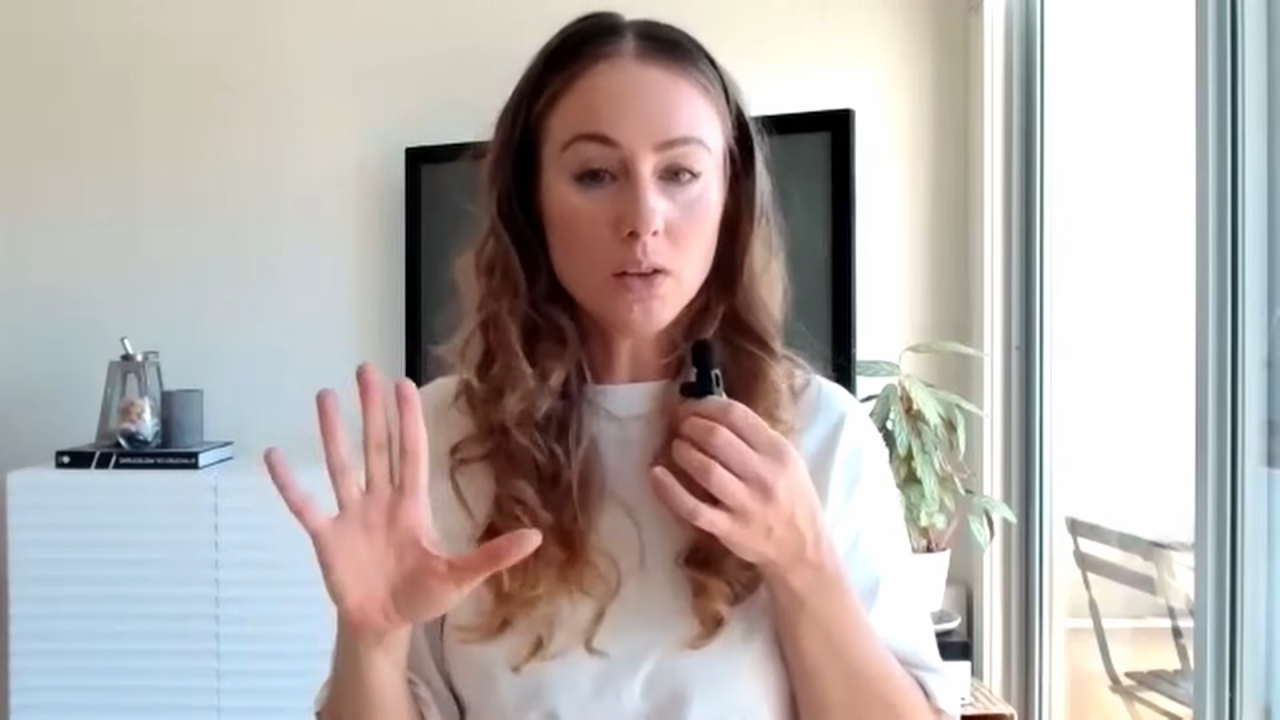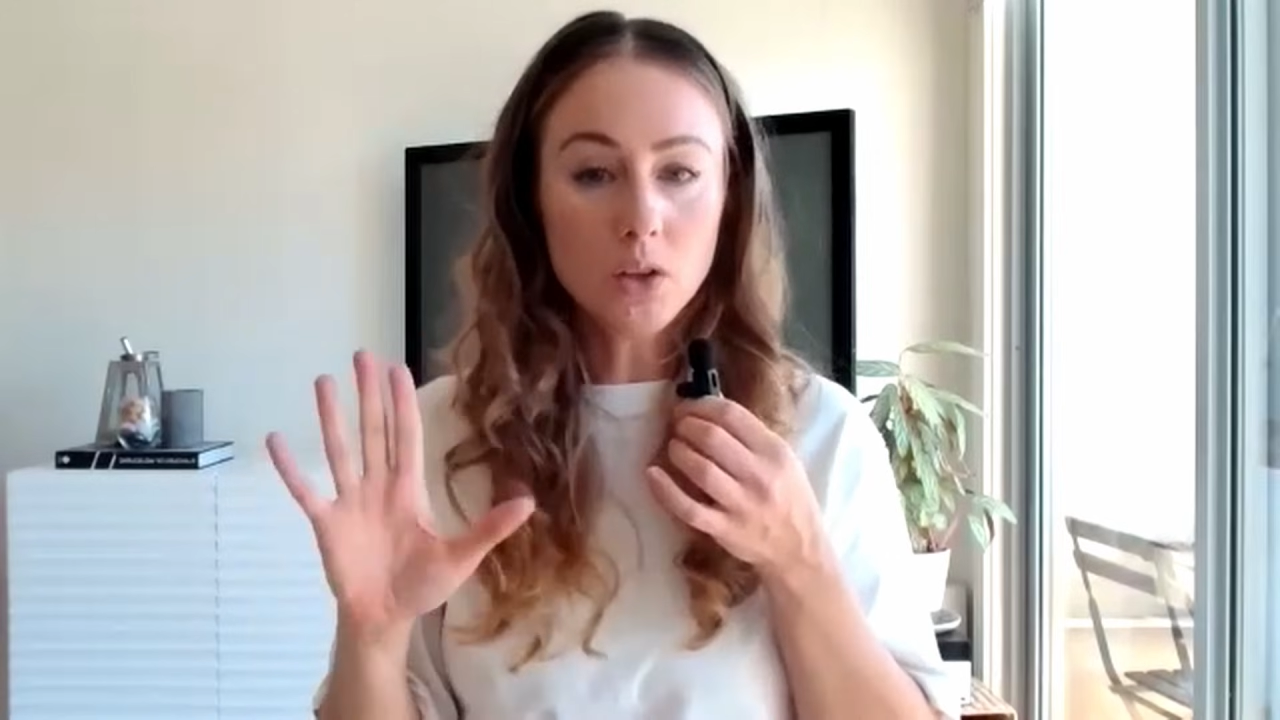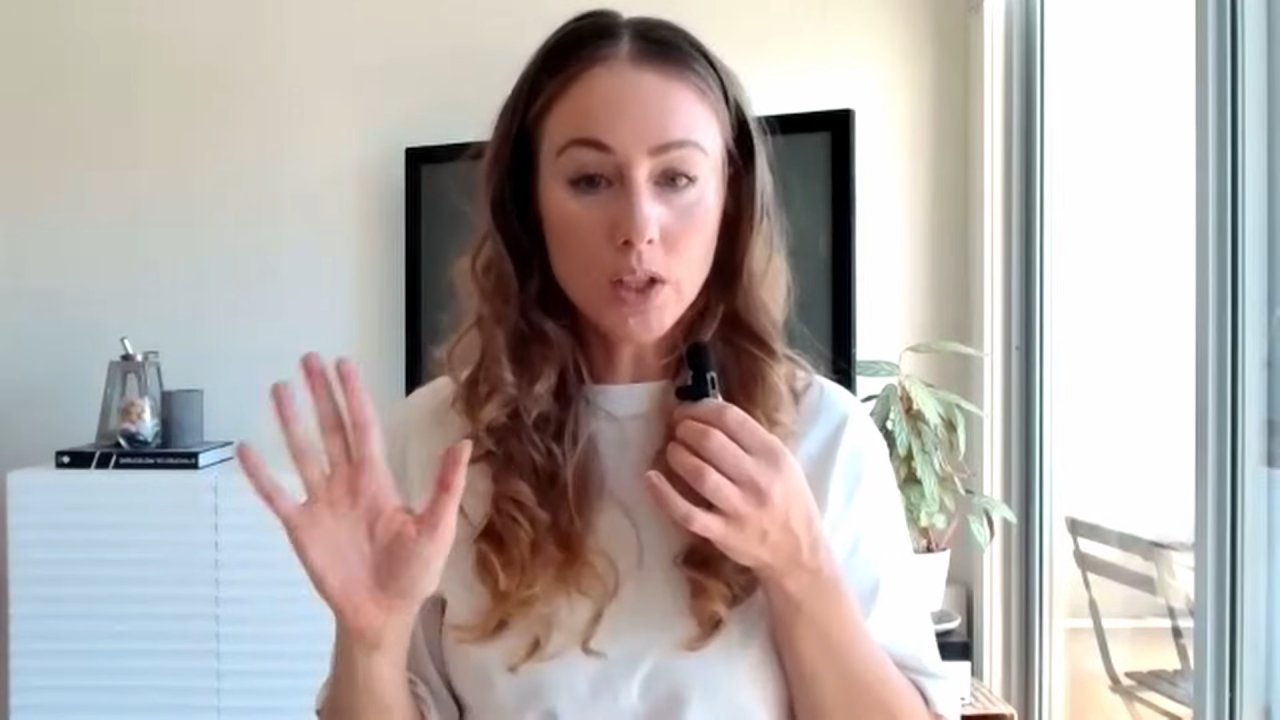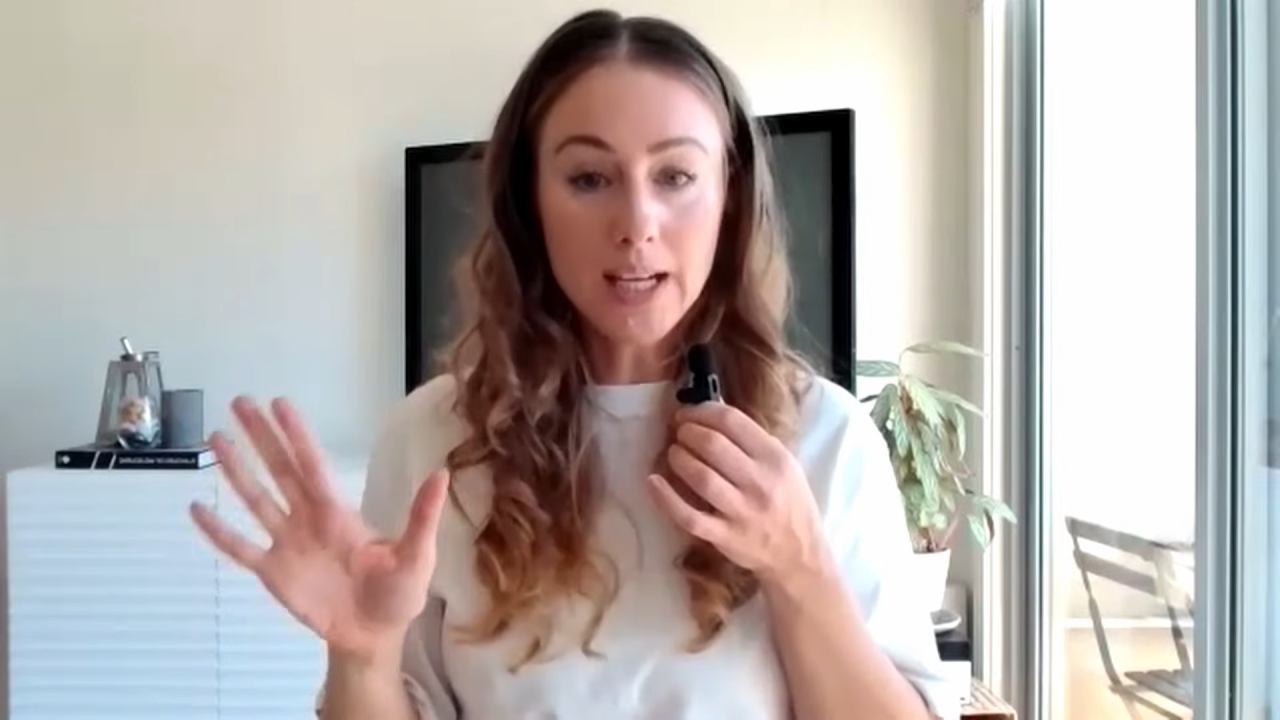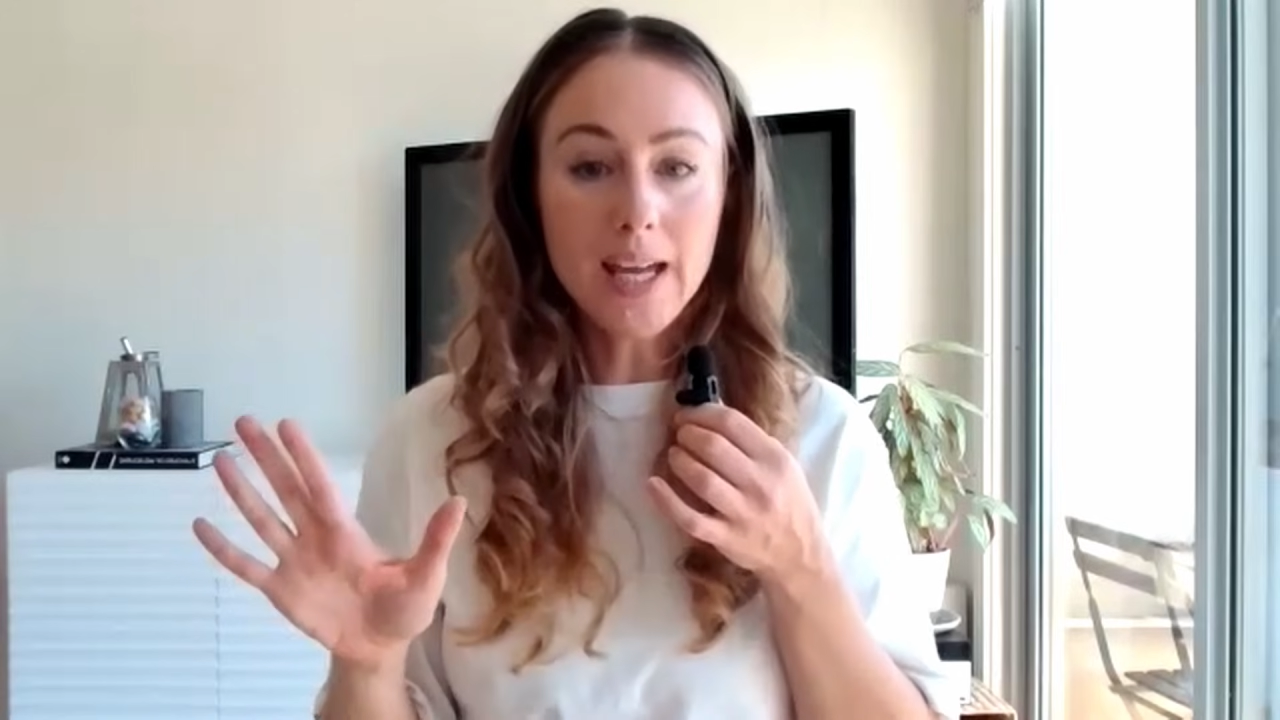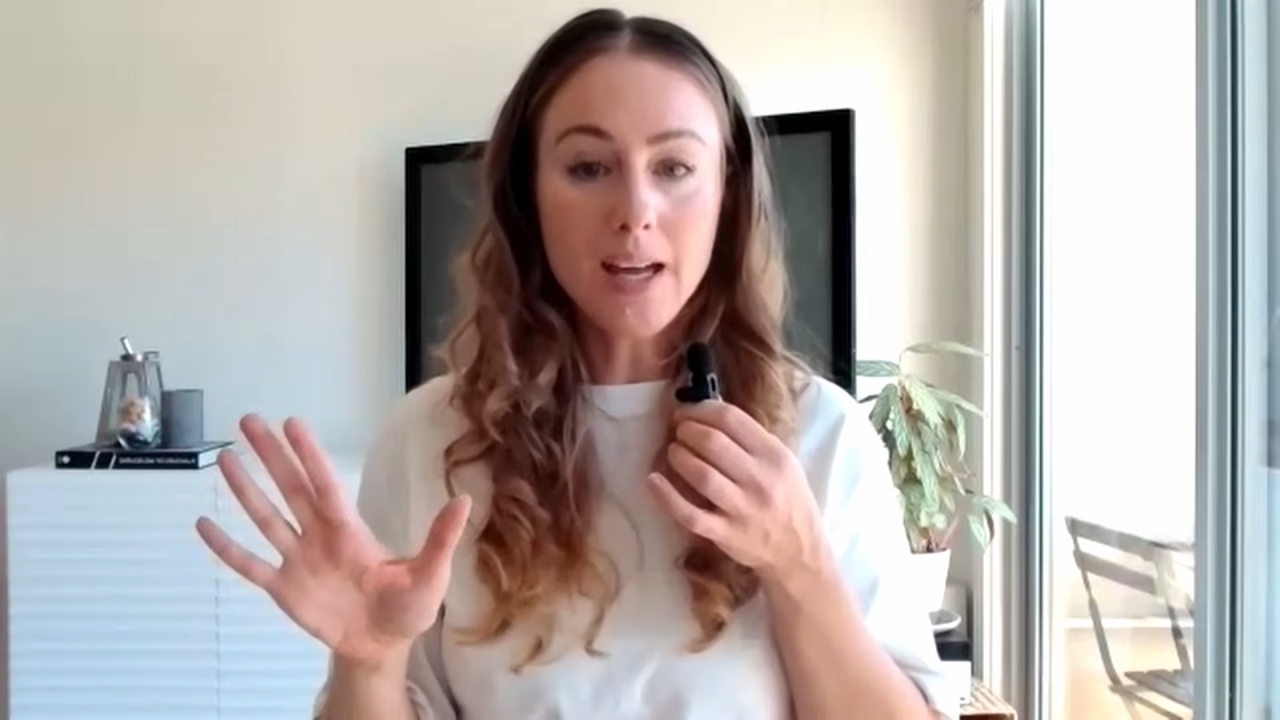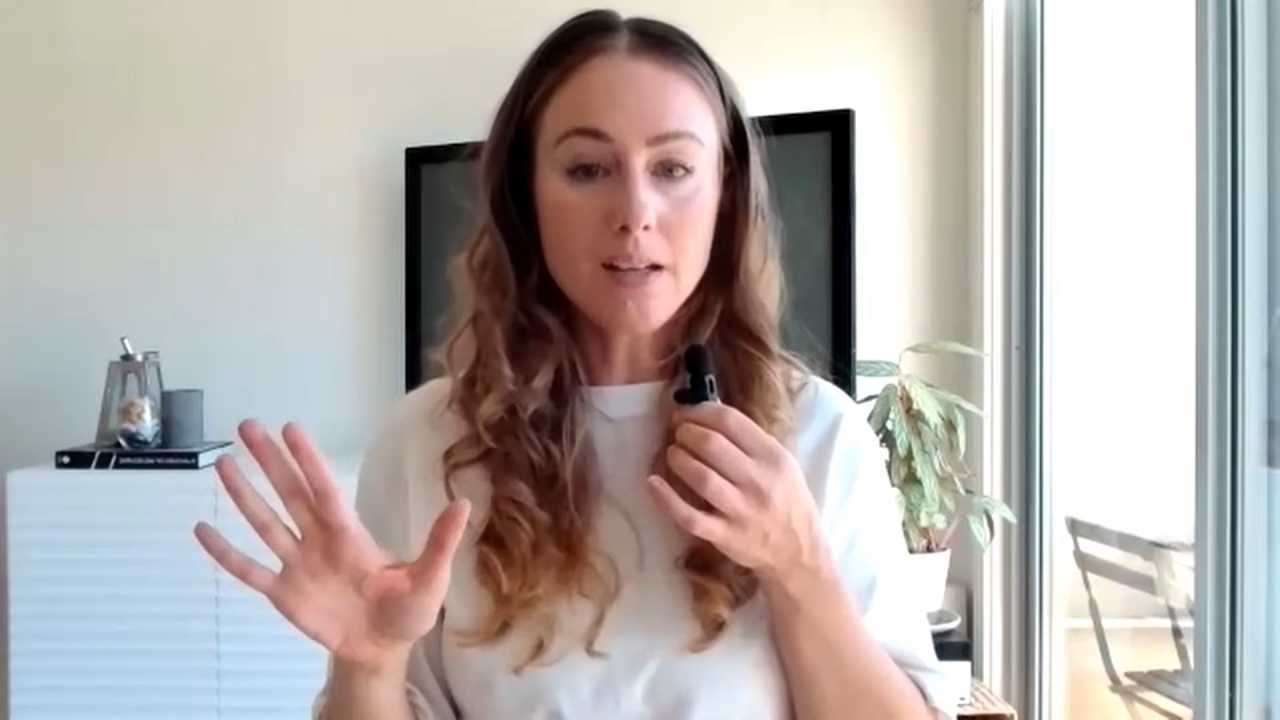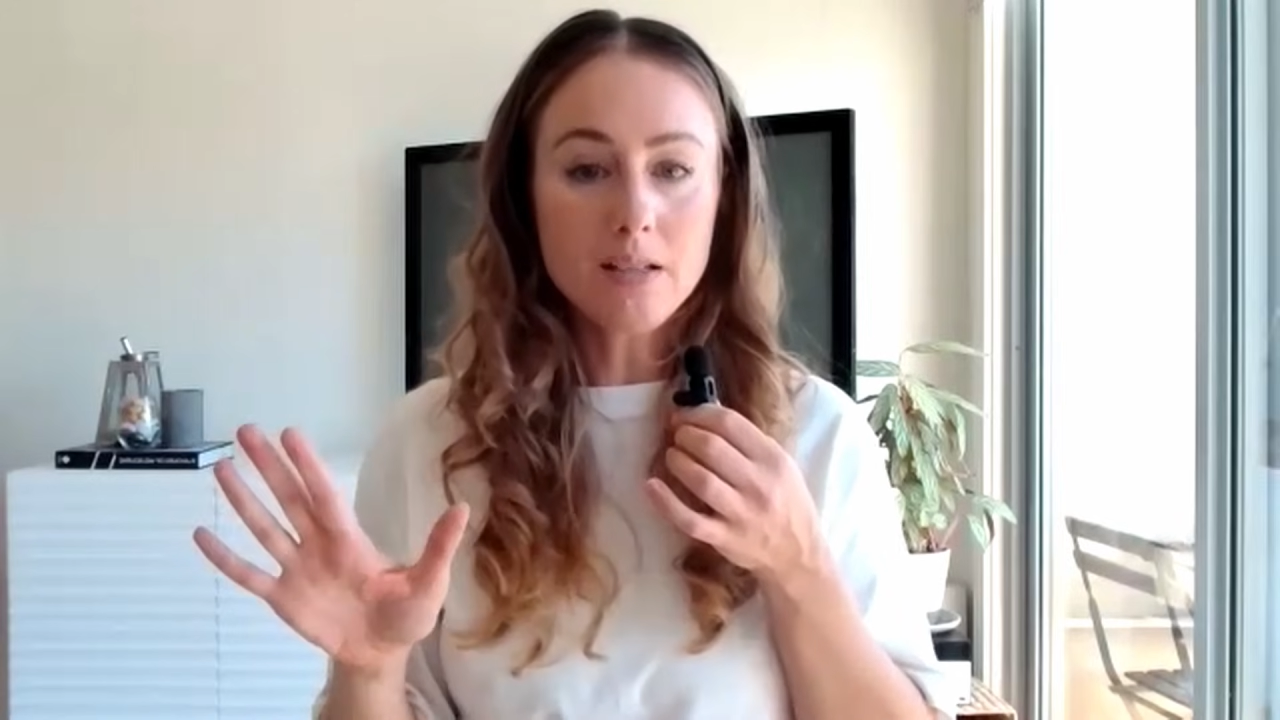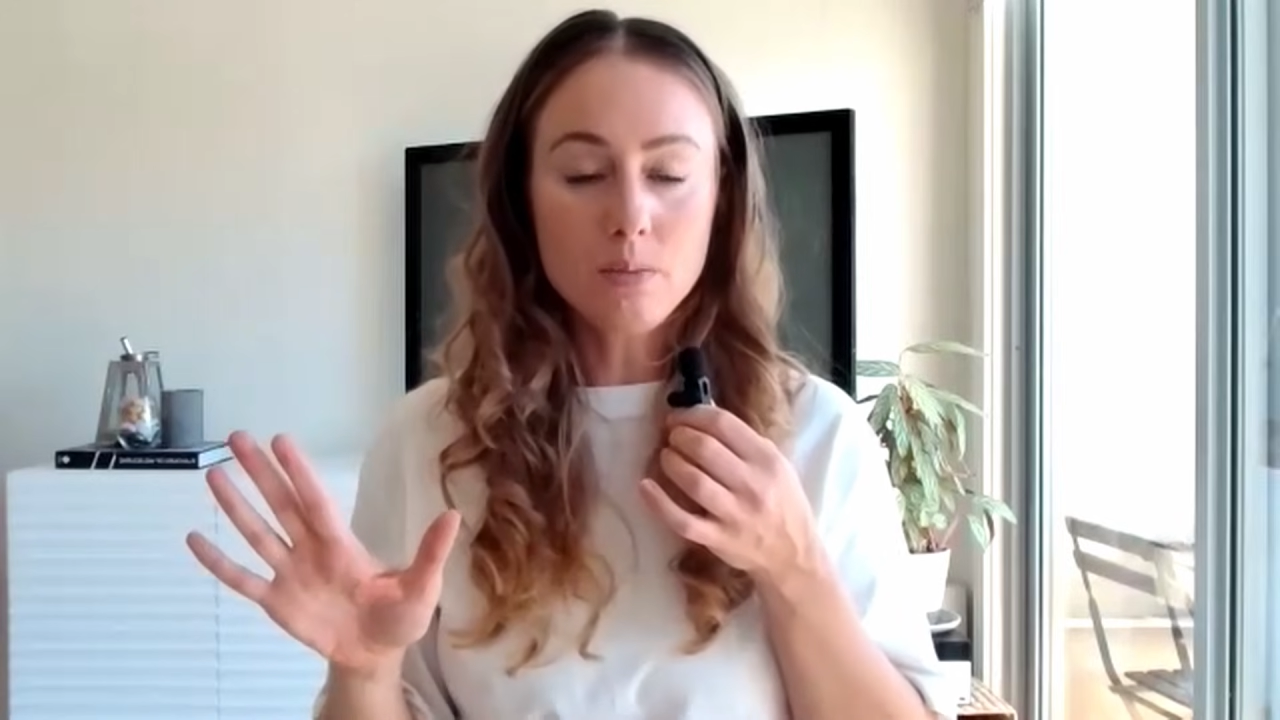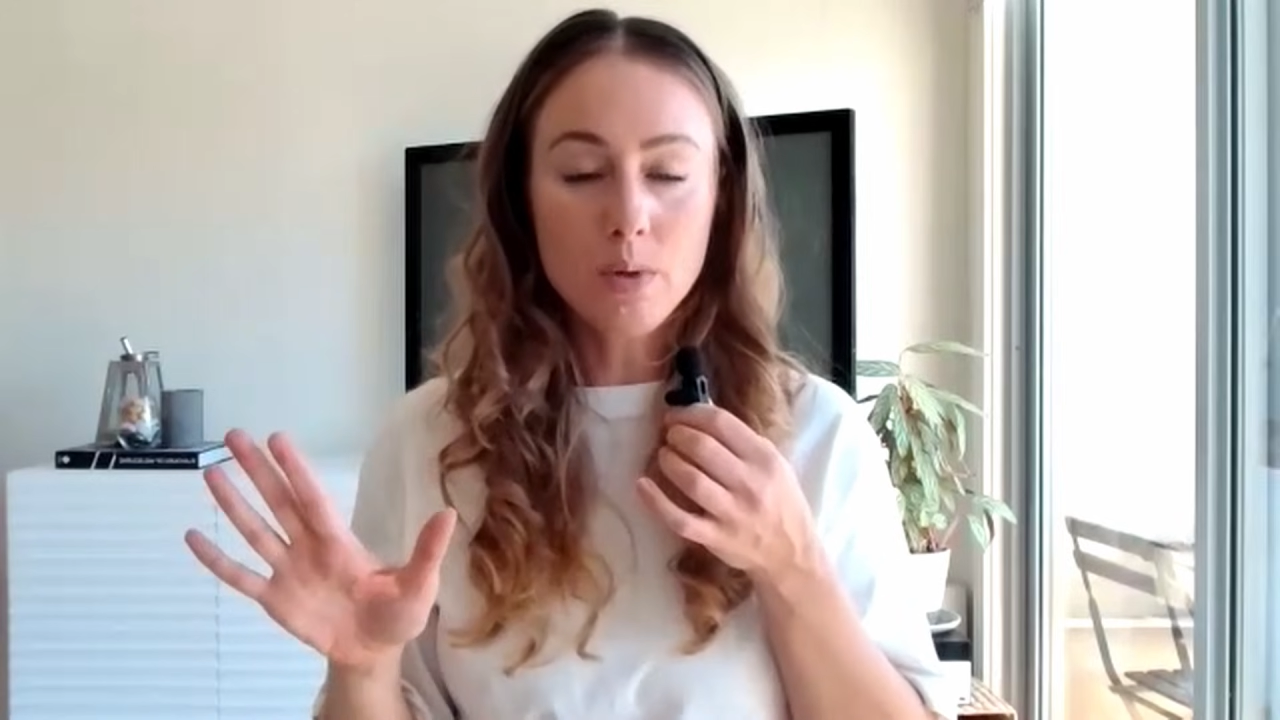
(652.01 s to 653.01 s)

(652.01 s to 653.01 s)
looking at it,